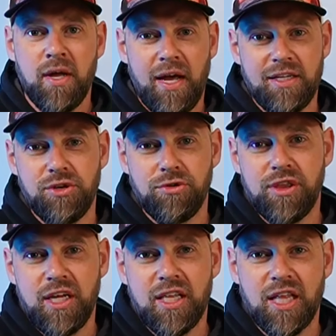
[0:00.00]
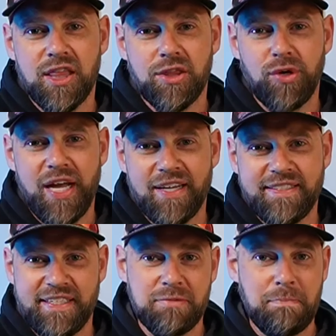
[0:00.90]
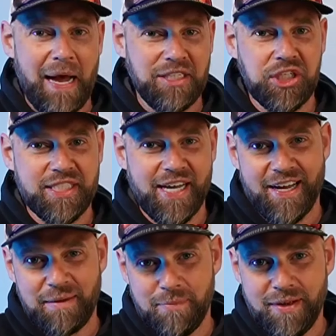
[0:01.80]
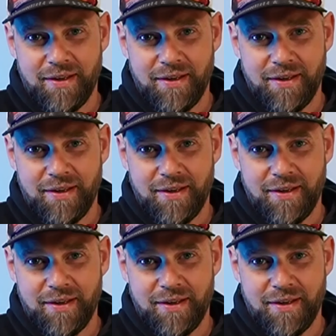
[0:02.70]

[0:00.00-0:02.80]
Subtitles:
is you think that 3S is magic time.